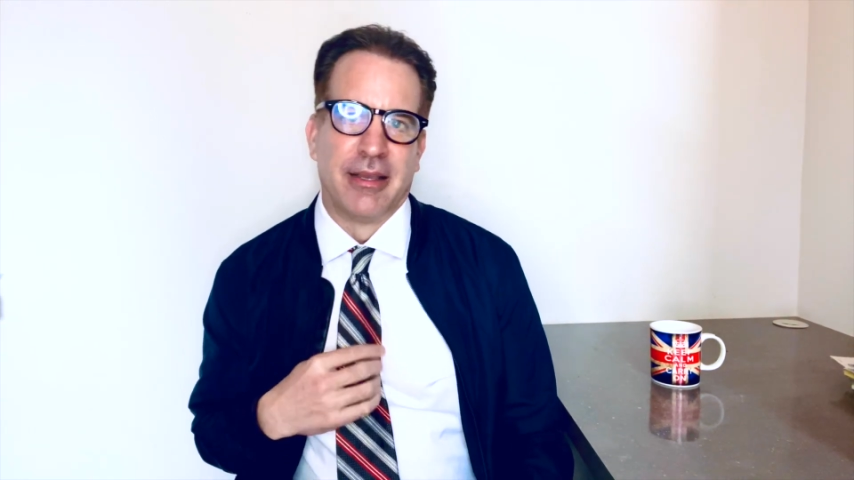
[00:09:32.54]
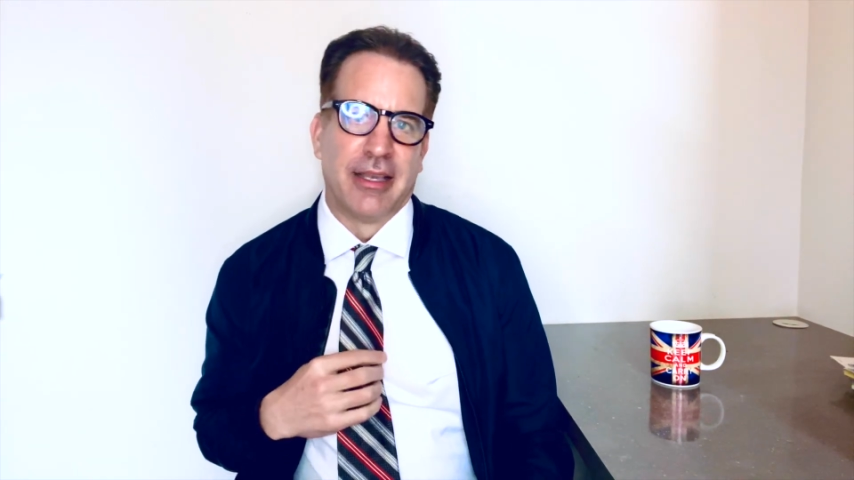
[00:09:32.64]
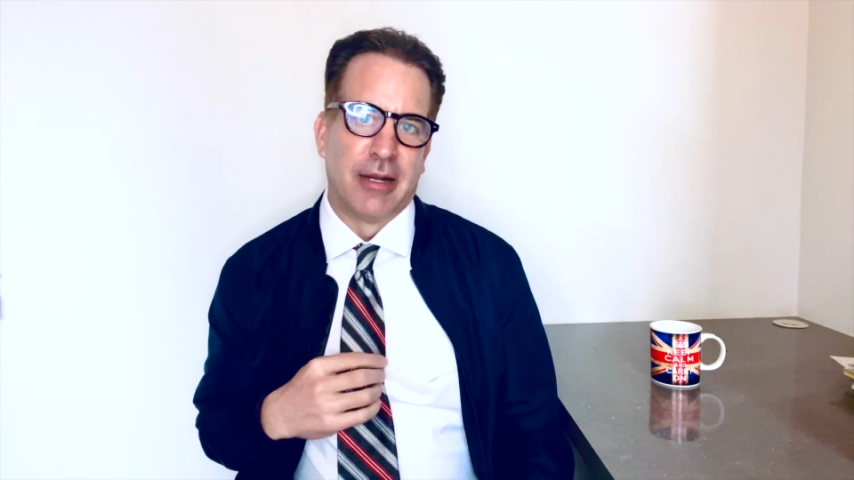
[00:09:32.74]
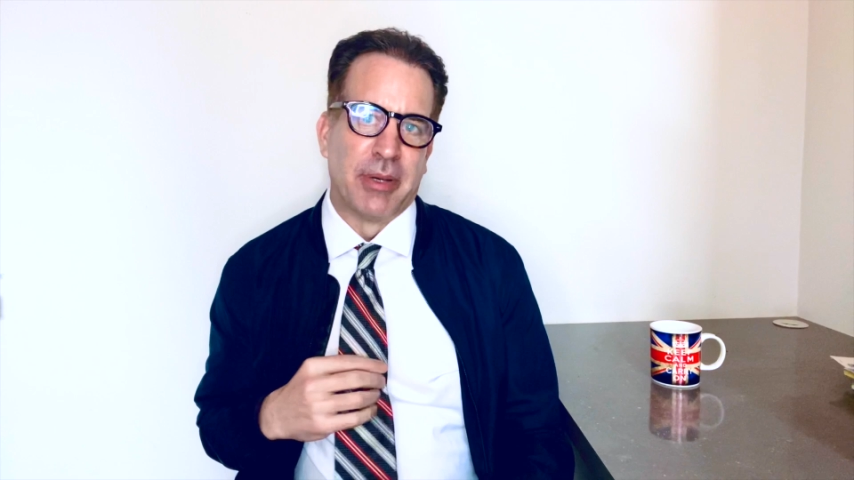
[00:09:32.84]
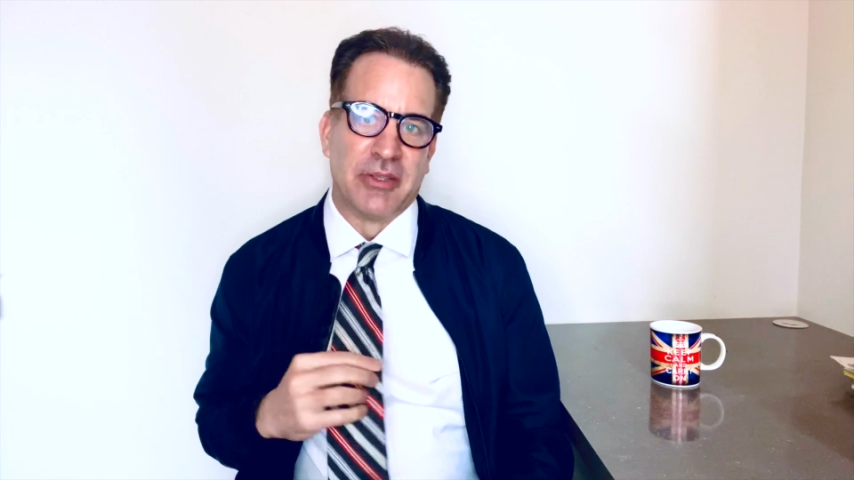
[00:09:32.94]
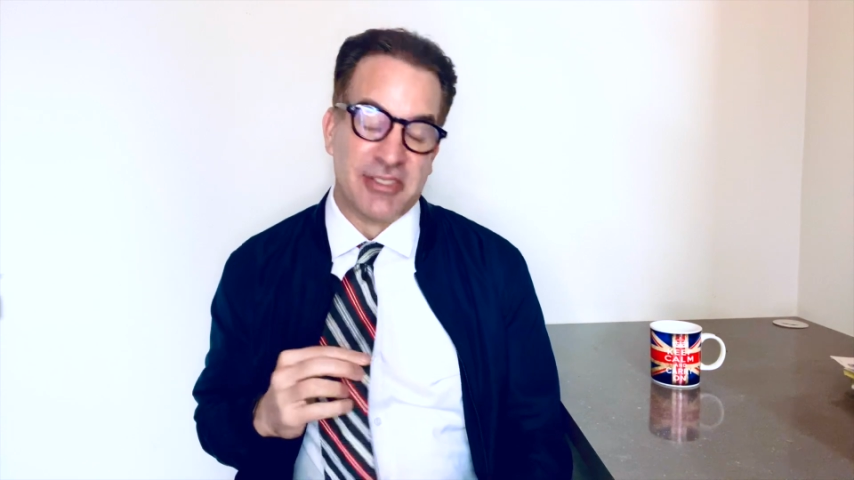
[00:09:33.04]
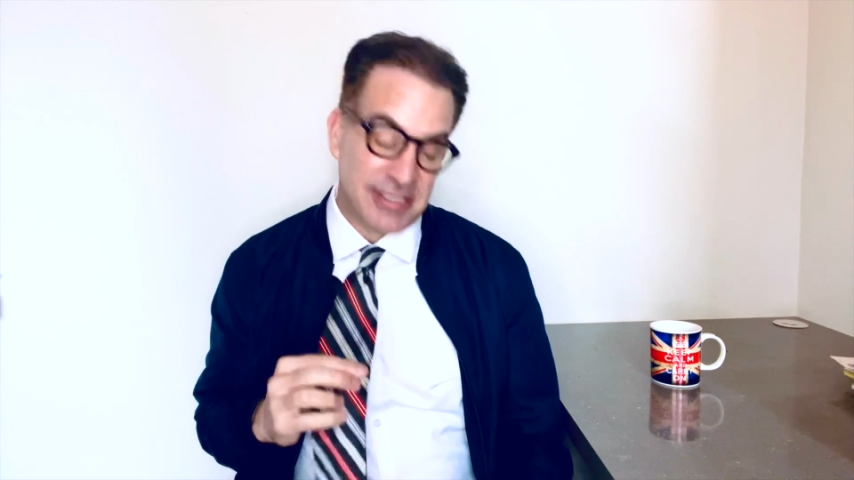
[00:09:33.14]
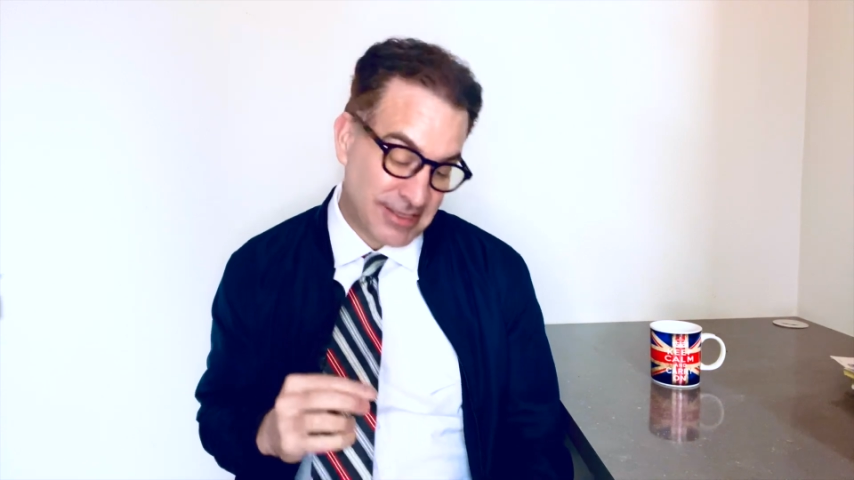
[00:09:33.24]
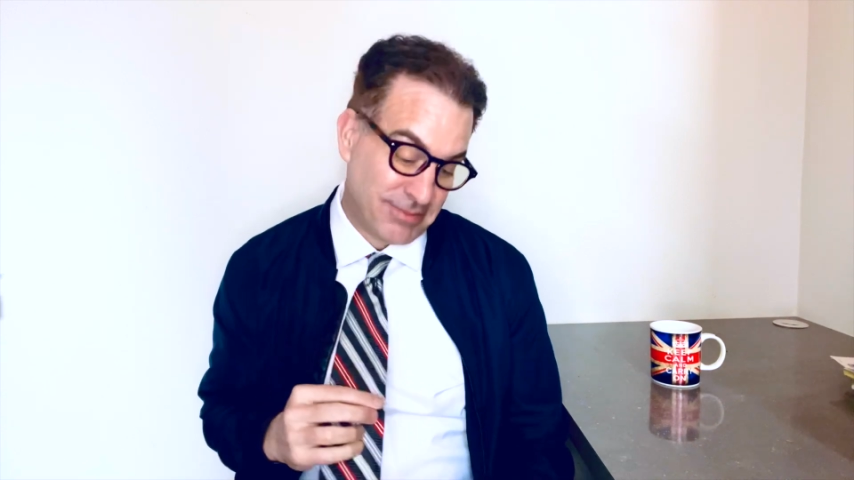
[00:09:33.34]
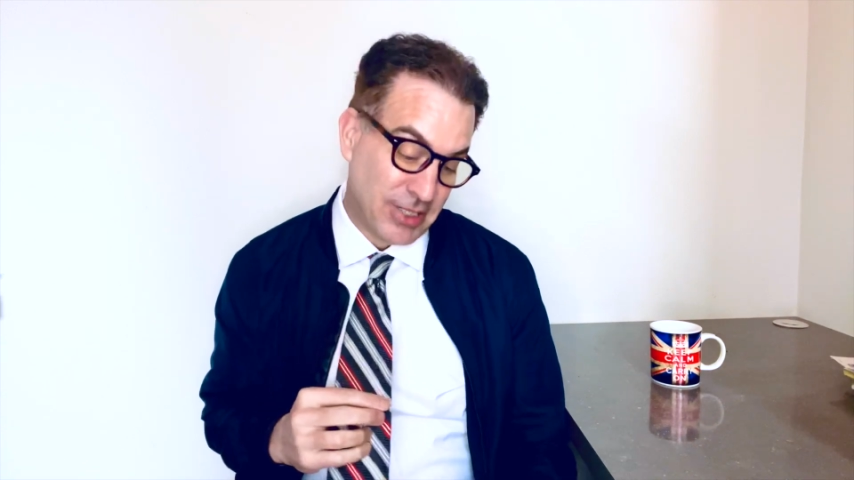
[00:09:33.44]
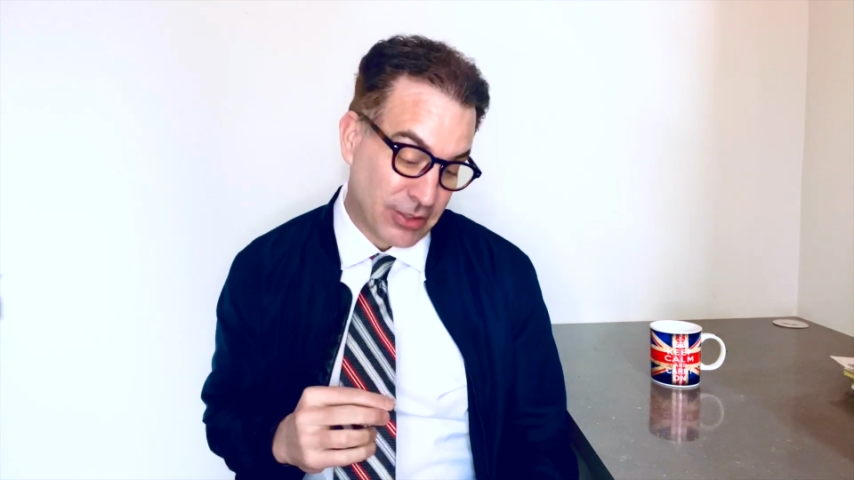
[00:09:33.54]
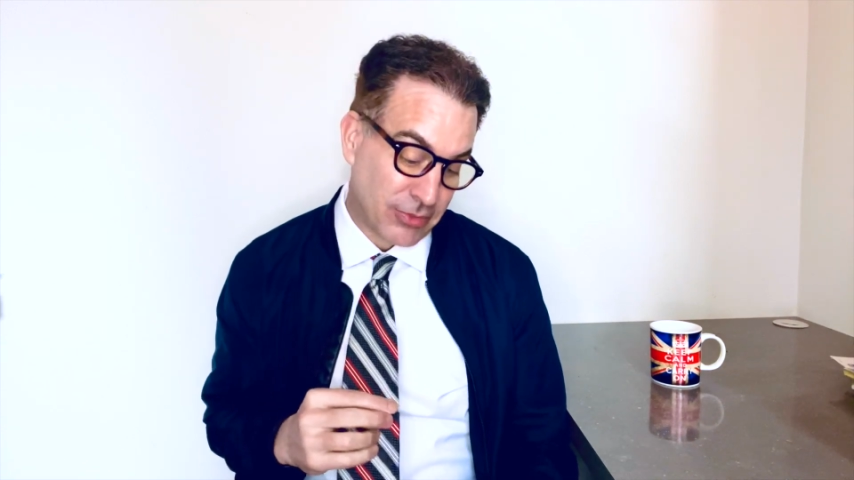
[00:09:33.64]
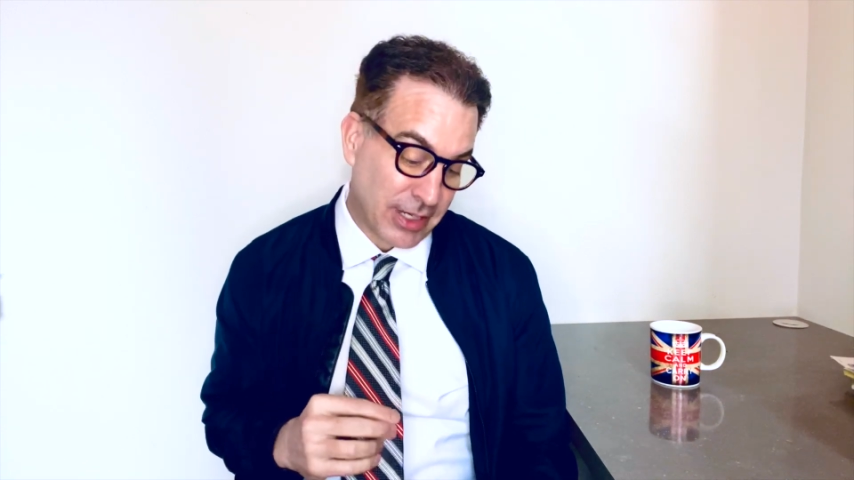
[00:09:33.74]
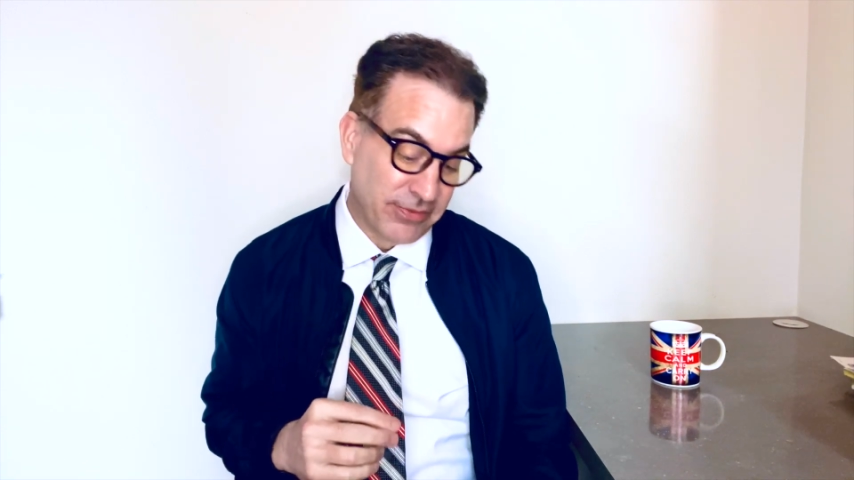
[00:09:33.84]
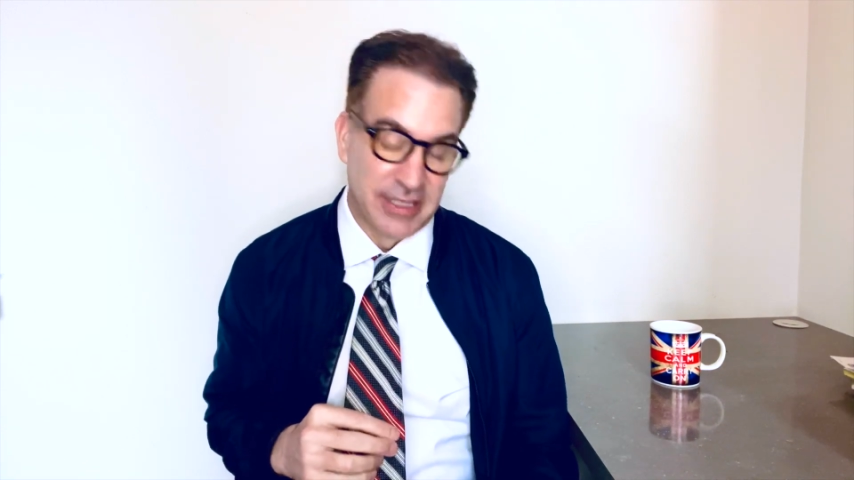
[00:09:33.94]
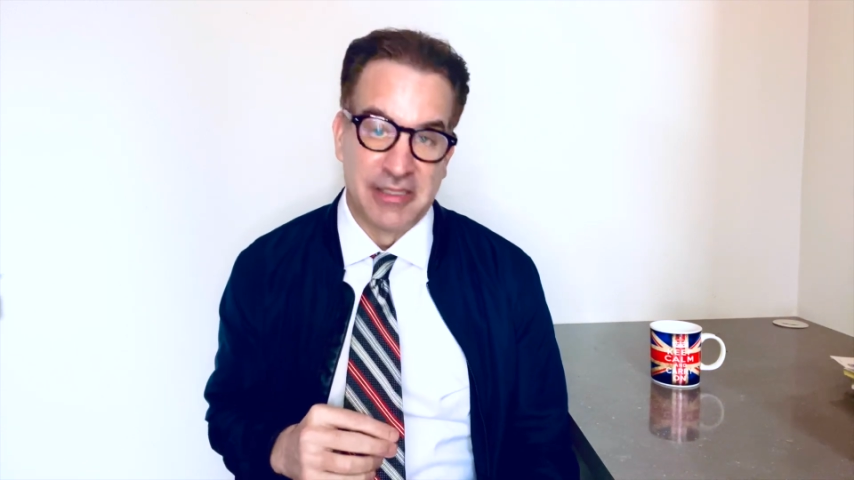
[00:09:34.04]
In about, you know, roughly